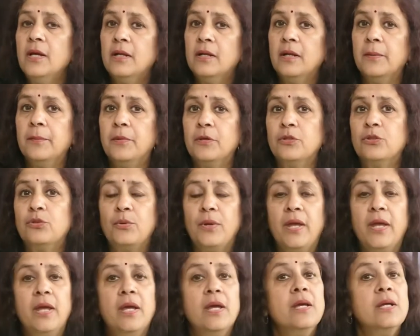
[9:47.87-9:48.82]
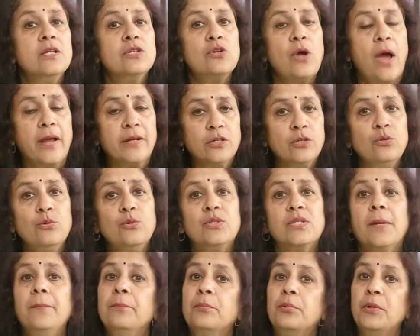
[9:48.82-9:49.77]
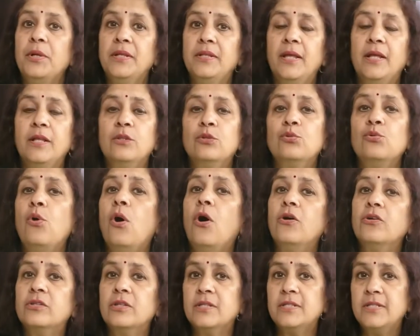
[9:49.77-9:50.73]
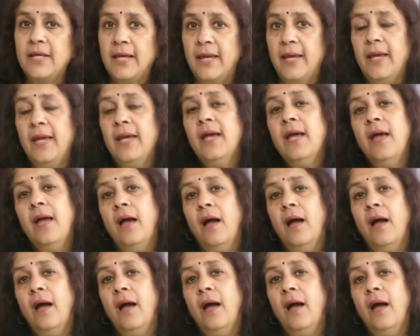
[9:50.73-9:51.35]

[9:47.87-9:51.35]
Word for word: Number three, try to do some breathing throughout the day,